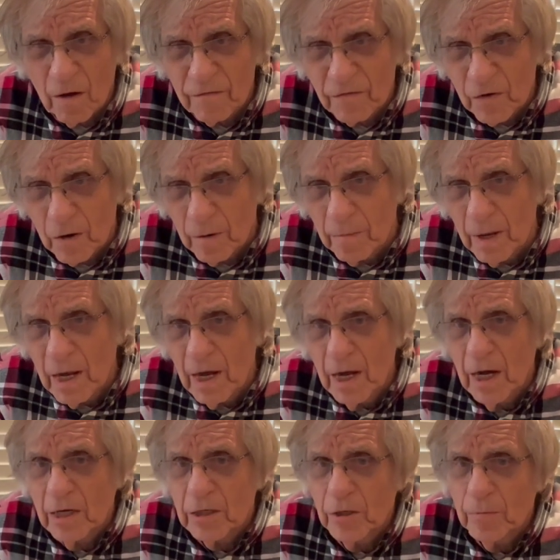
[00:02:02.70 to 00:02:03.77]
firm
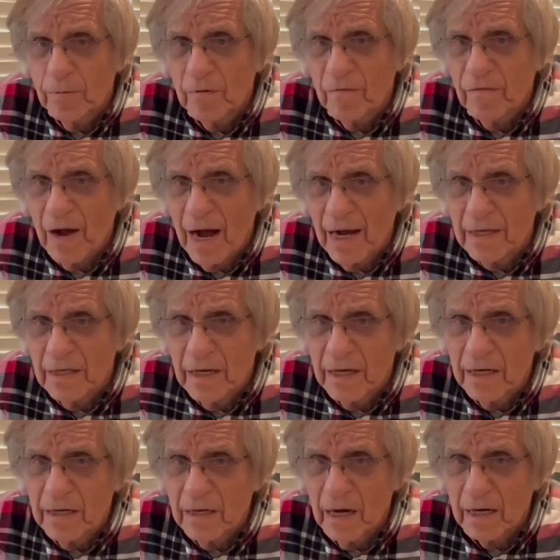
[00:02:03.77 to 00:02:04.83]
to provide
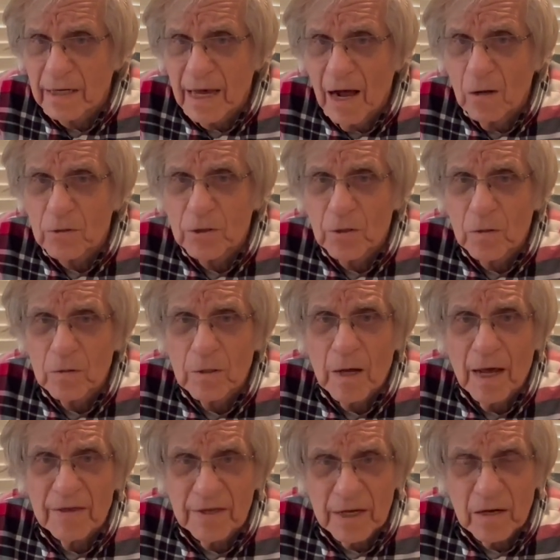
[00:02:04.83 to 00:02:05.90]
the council,
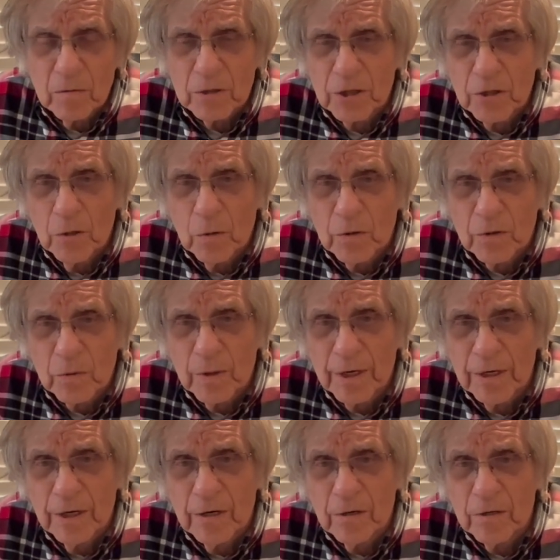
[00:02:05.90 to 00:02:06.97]
I think it was 2 or 3
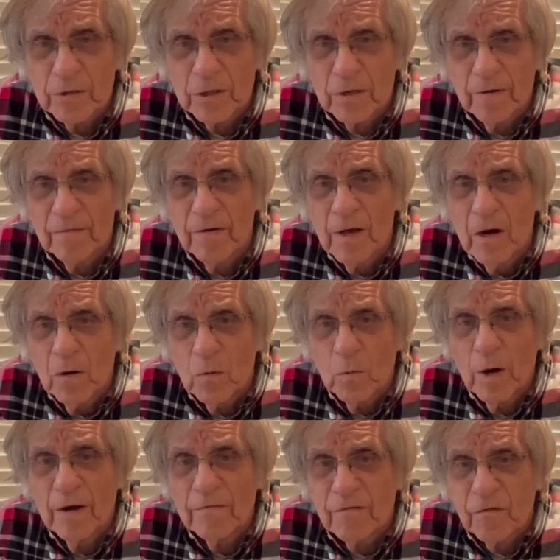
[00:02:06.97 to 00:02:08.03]
years of
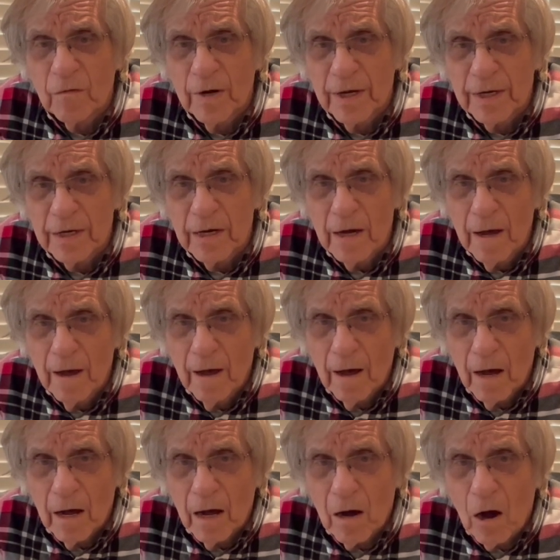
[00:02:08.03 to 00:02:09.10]
rent-free
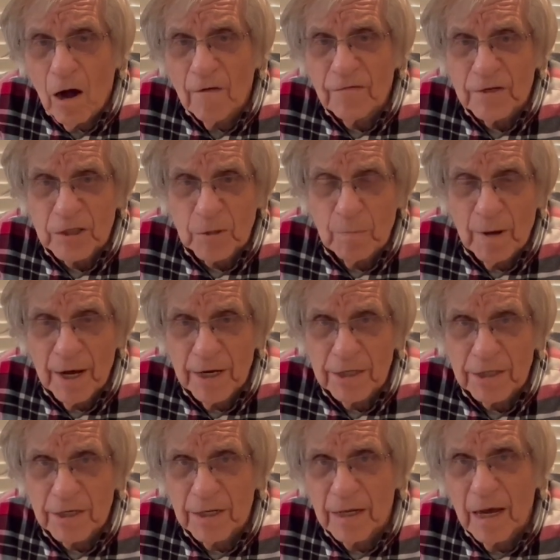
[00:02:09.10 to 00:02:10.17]
office
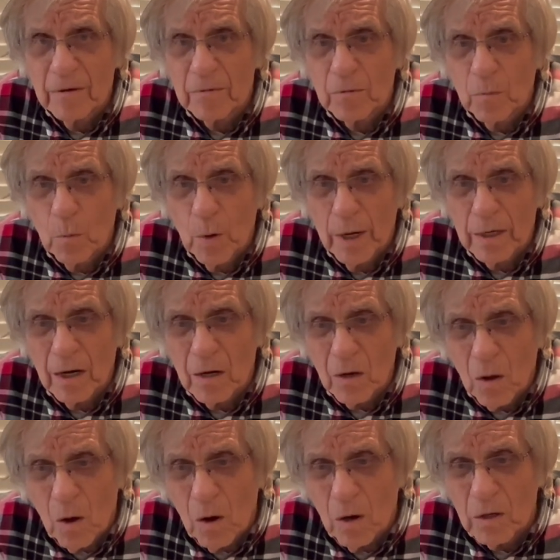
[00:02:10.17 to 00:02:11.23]
space, and that went a
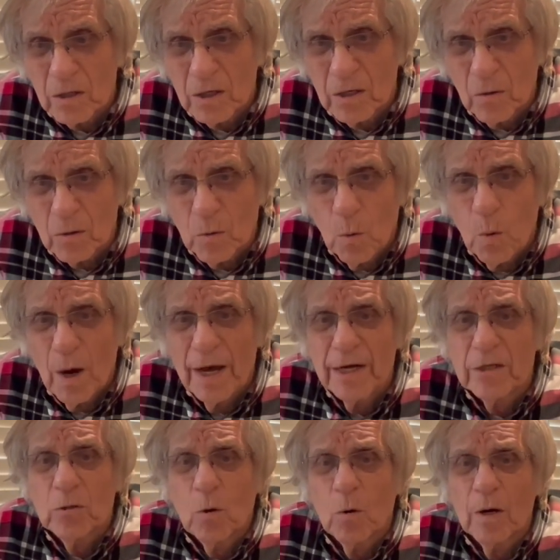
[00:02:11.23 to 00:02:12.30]
long way
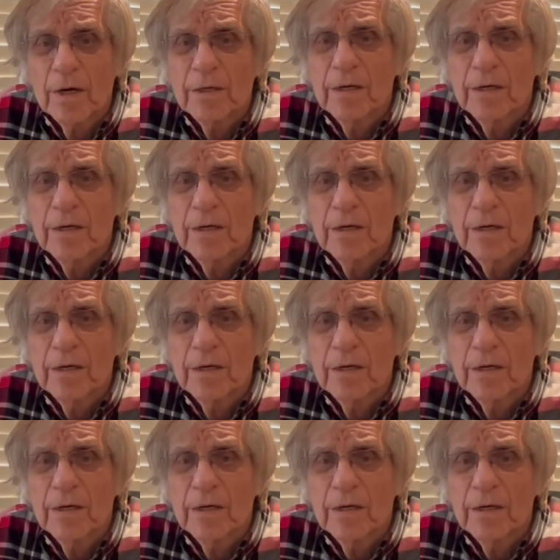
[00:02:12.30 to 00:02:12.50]
toward